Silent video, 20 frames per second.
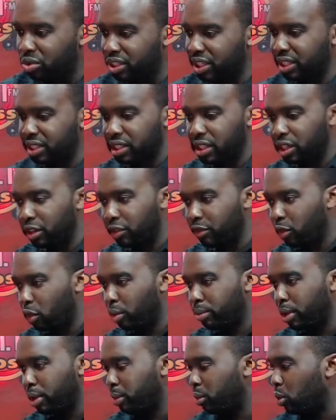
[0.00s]
just look for
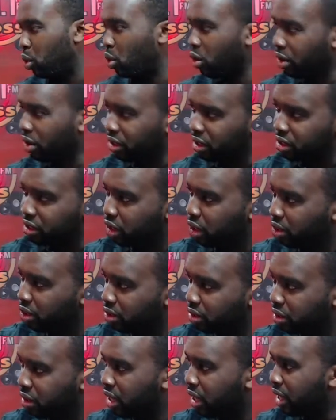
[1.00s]
people who are in a
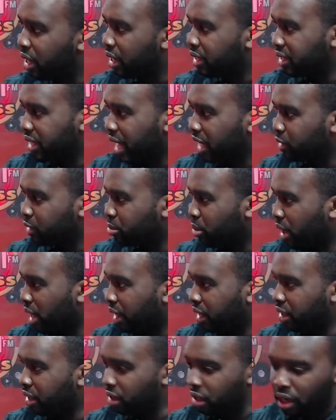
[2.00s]
certain tax
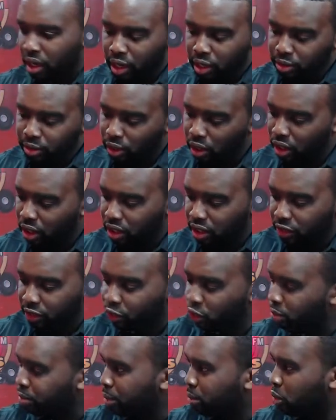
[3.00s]
bracket, look
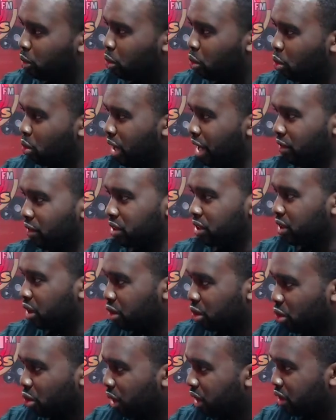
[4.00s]
for people who have a
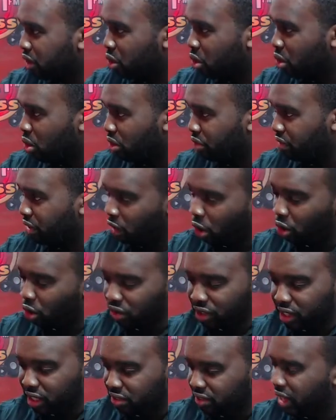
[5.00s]
certain credit score or
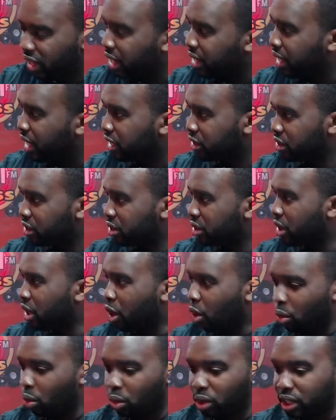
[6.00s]
things of that nature.
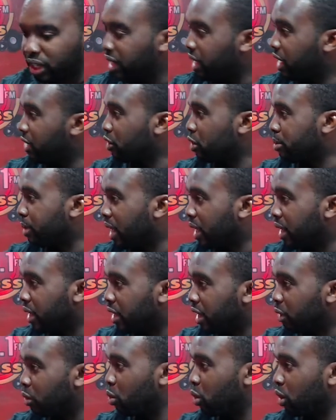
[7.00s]
We look at everybody.
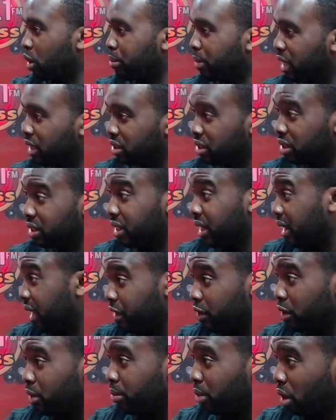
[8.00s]
We want to make sure that
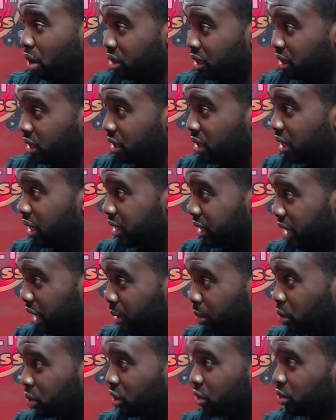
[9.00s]
every person is
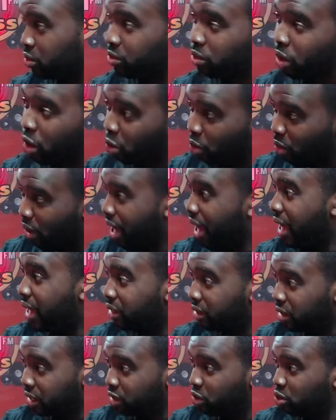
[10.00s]
able to
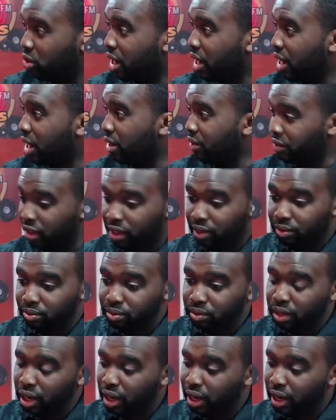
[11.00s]
ride and drive and